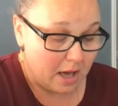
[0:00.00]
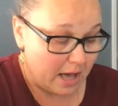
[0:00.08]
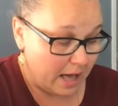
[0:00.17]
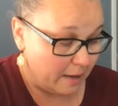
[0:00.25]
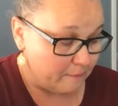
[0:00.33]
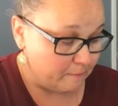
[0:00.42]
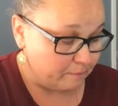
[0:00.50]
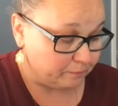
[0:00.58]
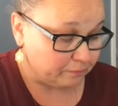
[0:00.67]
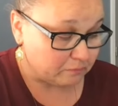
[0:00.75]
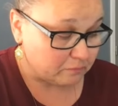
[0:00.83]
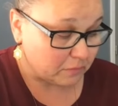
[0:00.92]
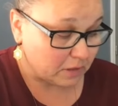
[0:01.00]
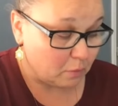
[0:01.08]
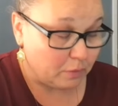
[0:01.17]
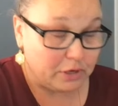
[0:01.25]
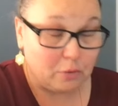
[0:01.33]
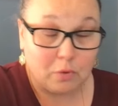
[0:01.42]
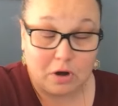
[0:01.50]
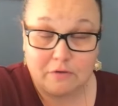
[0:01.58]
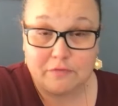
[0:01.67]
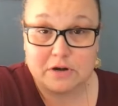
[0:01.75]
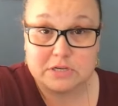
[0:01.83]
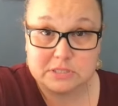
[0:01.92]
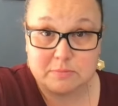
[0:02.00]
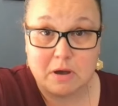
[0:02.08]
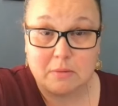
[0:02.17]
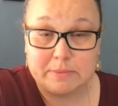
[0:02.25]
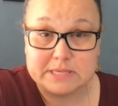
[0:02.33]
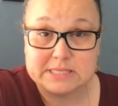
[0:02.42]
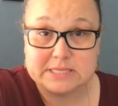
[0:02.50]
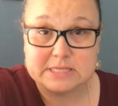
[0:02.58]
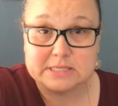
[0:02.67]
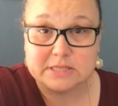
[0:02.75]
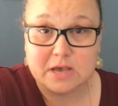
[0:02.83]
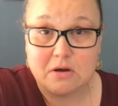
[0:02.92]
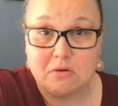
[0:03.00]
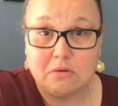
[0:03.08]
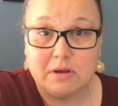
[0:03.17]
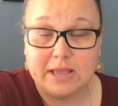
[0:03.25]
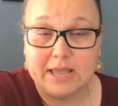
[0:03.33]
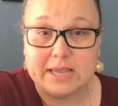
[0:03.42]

Um, when you work for a small business, though,